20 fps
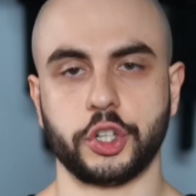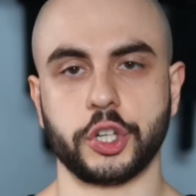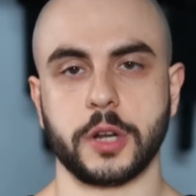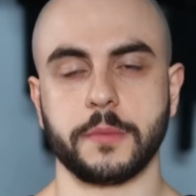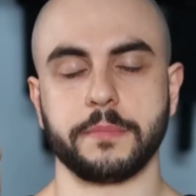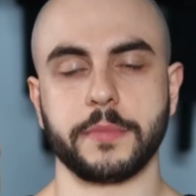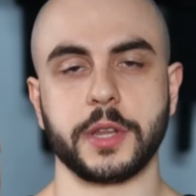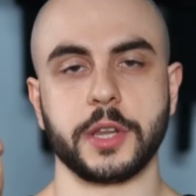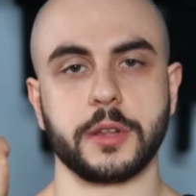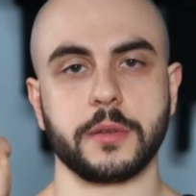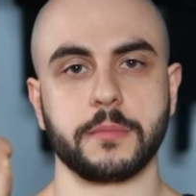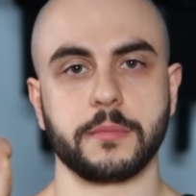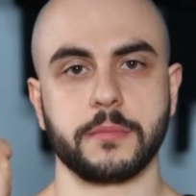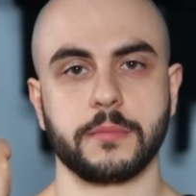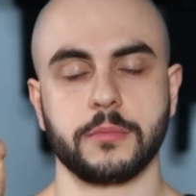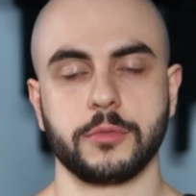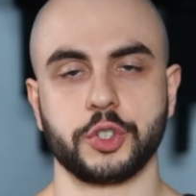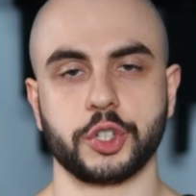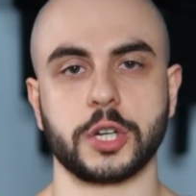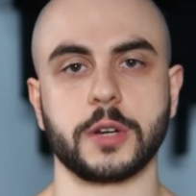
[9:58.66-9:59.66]
chin up medium,
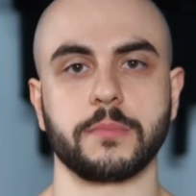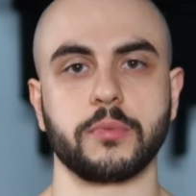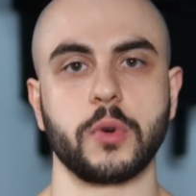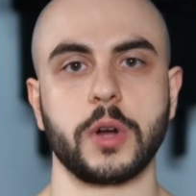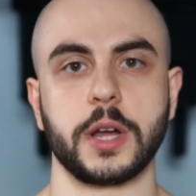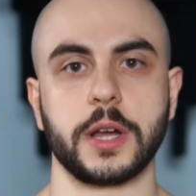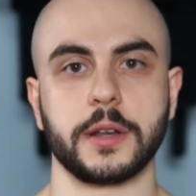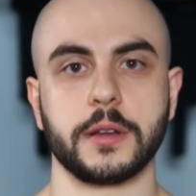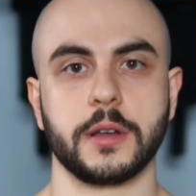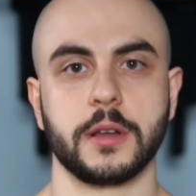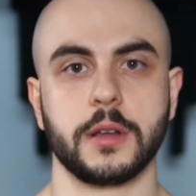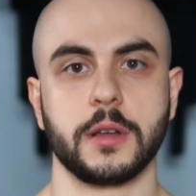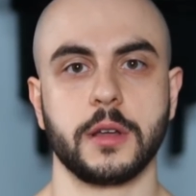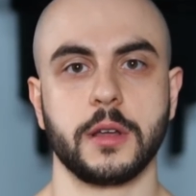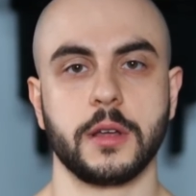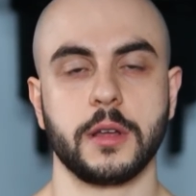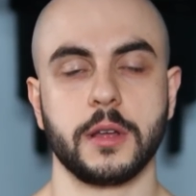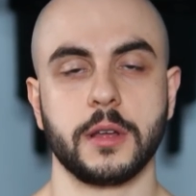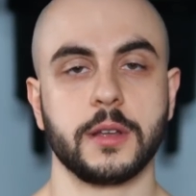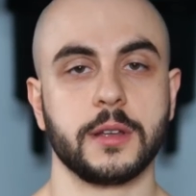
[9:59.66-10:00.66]
chin up wide.
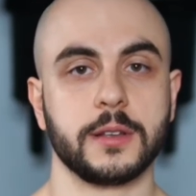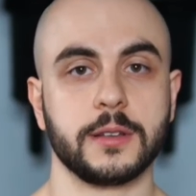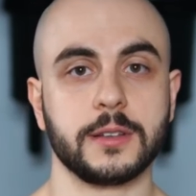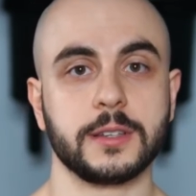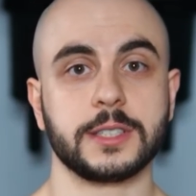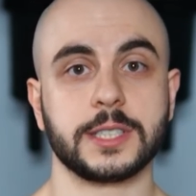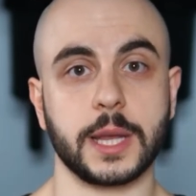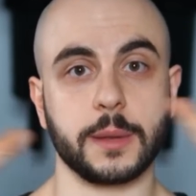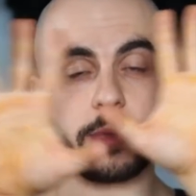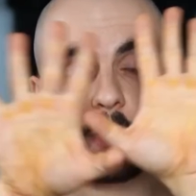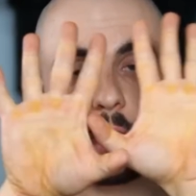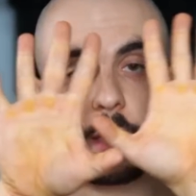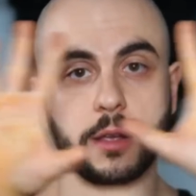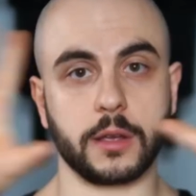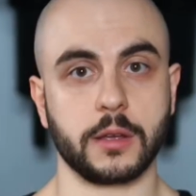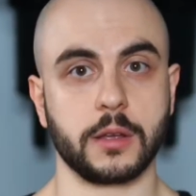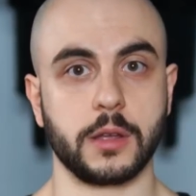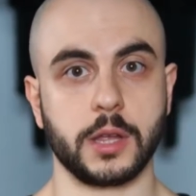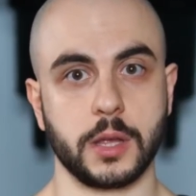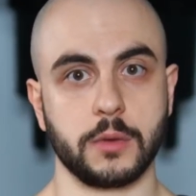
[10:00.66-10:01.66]
Same
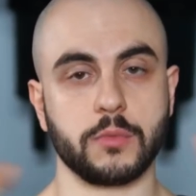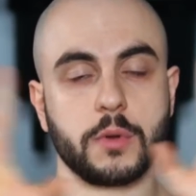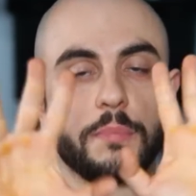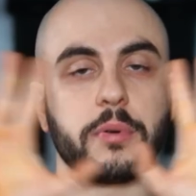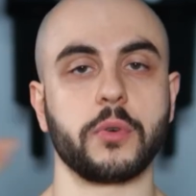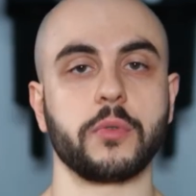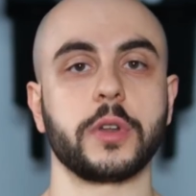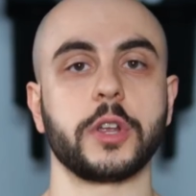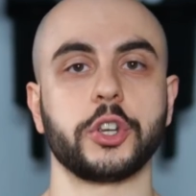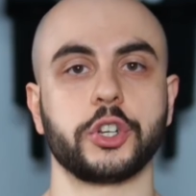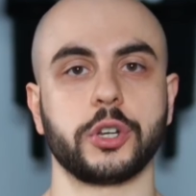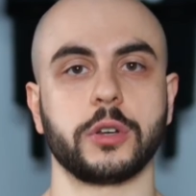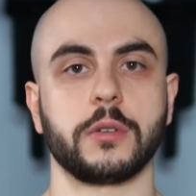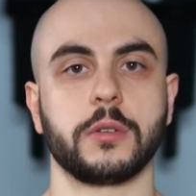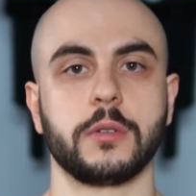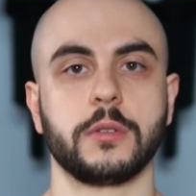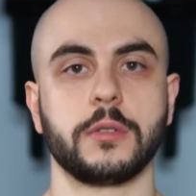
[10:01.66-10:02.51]
thing with pronation.